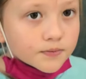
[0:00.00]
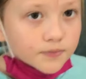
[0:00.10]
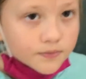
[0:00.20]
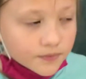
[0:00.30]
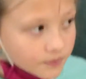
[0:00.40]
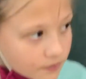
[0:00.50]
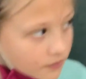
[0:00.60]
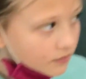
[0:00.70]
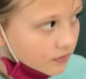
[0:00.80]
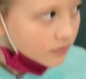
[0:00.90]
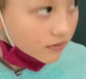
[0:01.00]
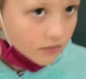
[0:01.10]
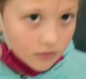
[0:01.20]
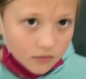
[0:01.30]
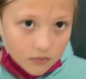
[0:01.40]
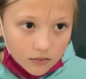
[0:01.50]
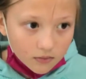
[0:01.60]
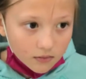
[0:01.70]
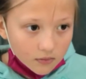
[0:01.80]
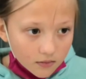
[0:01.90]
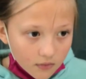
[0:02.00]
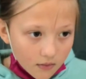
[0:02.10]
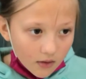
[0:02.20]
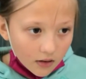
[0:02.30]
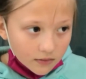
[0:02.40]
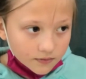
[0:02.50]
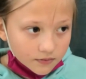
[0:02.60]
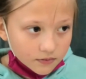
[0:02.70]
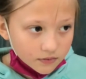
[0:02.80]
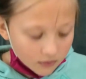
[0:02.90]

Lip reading: All right, tell us, some kids try a little on a test. What does that look